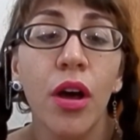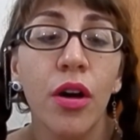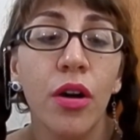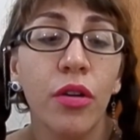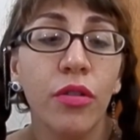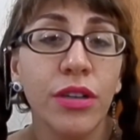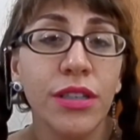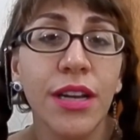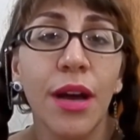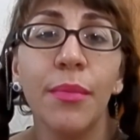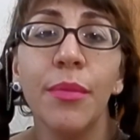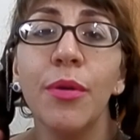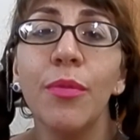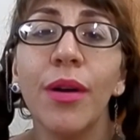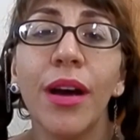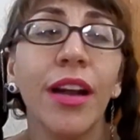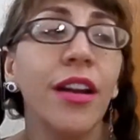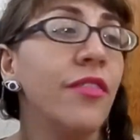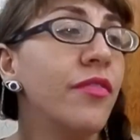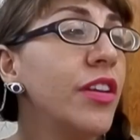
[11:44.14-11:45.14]
or tell me what
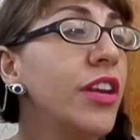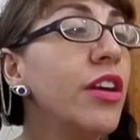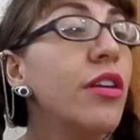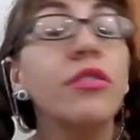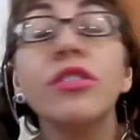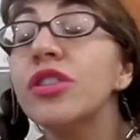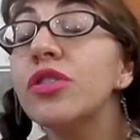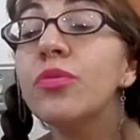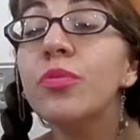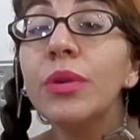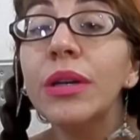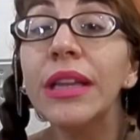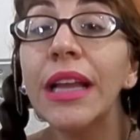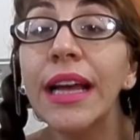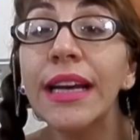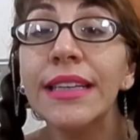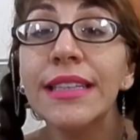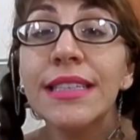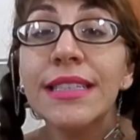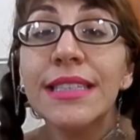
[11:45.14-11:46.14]
kind of videos you would
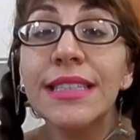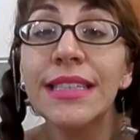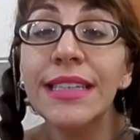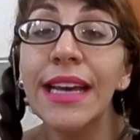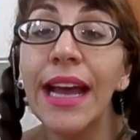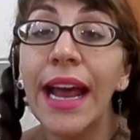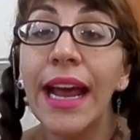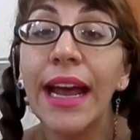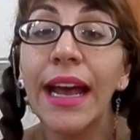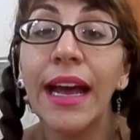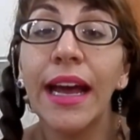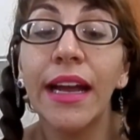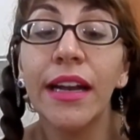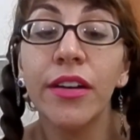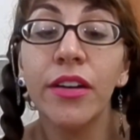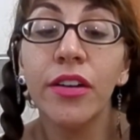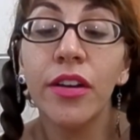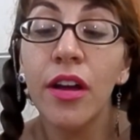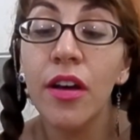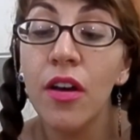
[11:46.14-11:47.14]
like to see
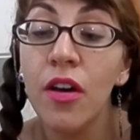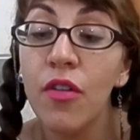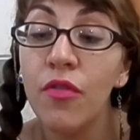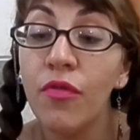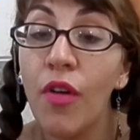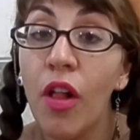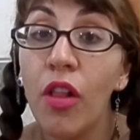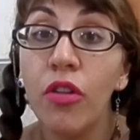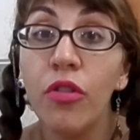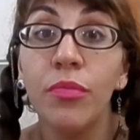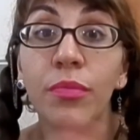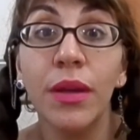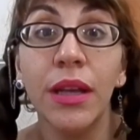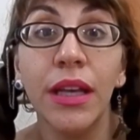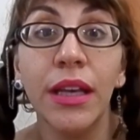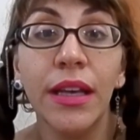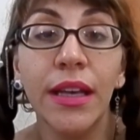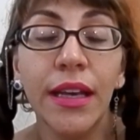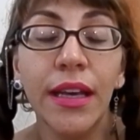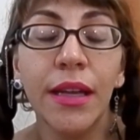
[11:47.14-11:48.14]
and follow
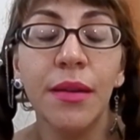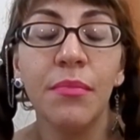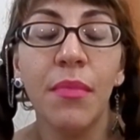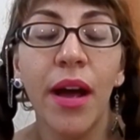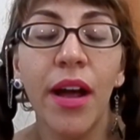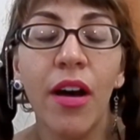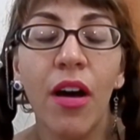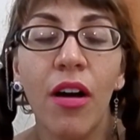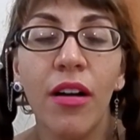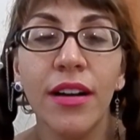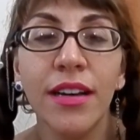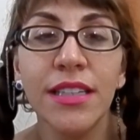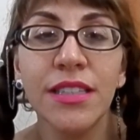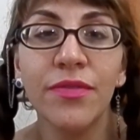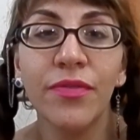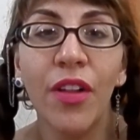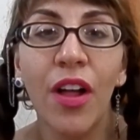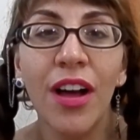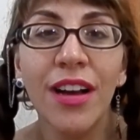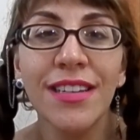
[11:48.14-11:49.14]
me in my
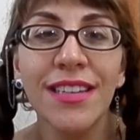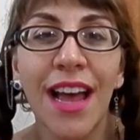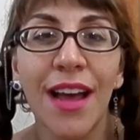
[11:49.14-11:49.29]
August vlogs.